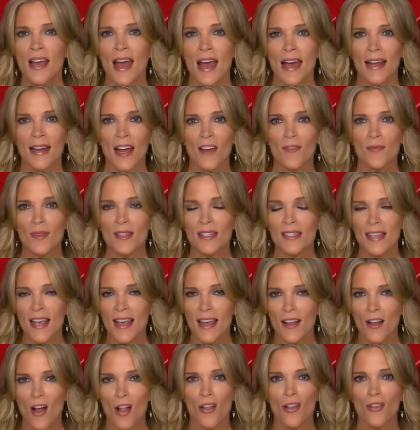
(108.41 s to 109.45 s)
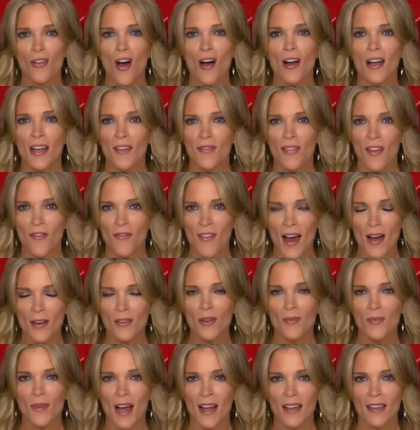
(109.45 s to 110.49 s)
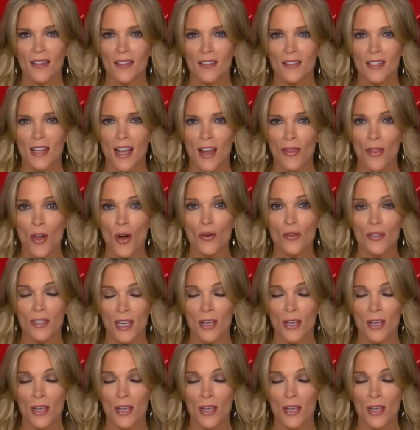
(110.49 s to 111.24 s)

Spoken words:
And I've been saying all along, if they found him not guilty on those,